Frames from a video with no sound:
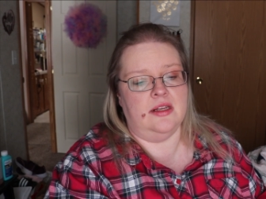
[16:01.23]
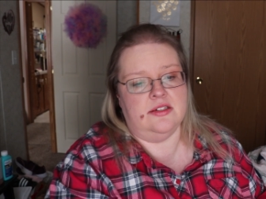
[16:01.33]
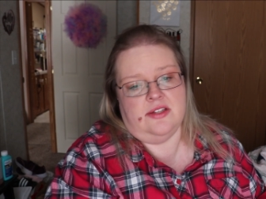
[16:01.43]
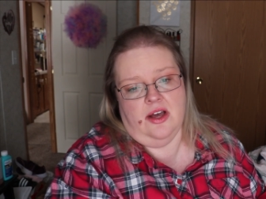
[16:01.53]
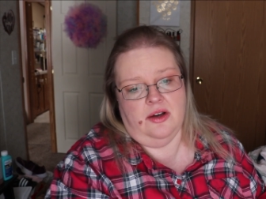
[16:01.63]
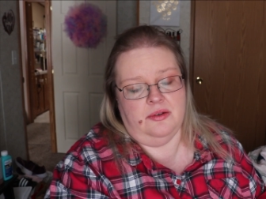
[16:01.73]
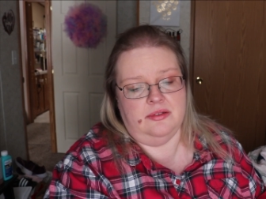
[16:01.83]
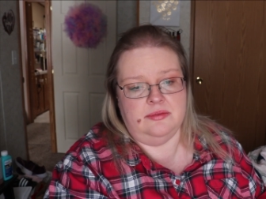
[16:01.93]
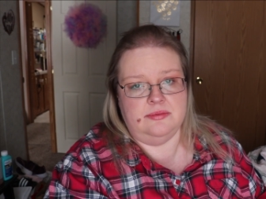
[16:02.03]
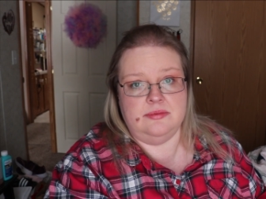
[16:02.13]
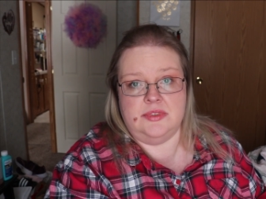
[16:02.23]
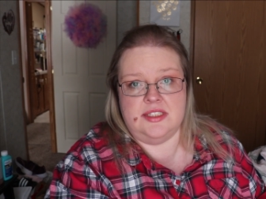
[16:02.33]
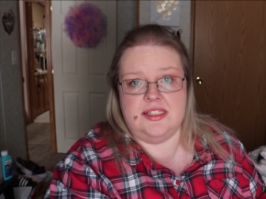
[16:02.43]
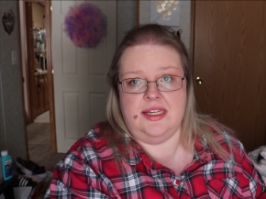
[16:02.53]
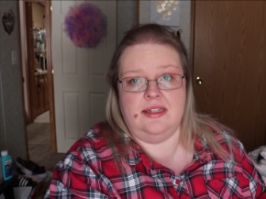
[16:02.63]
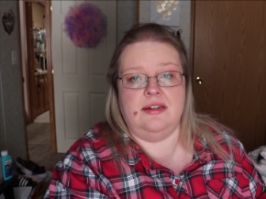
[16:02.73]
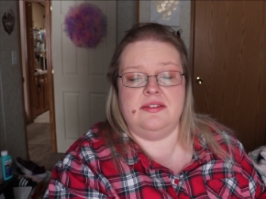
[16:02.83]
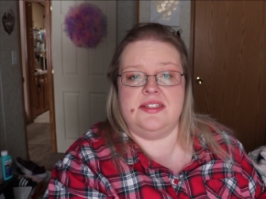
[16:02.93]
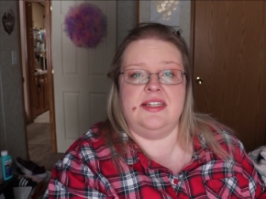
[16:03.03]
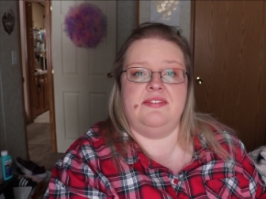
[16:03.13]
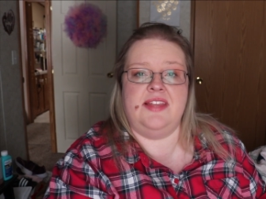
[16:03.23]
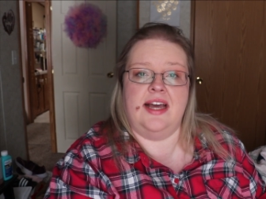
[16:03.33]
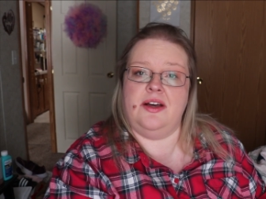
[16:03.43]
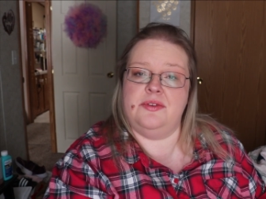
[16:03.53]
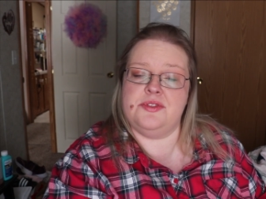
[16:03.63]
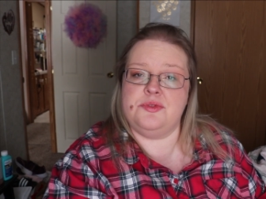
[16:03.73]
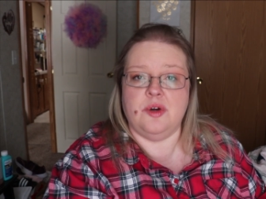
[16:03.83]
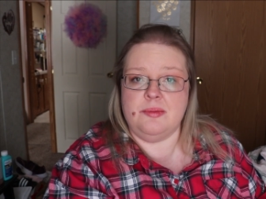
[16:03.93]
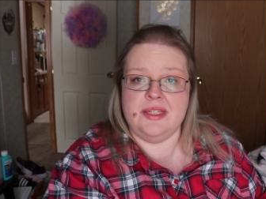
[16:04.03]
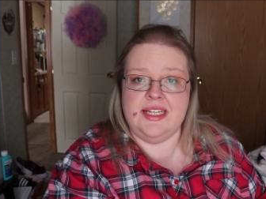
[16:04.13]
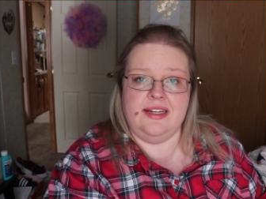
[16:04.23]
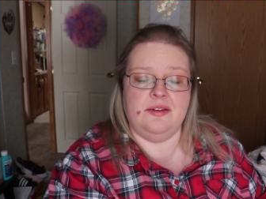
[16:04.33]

so we'll see, you know, see if that goes normally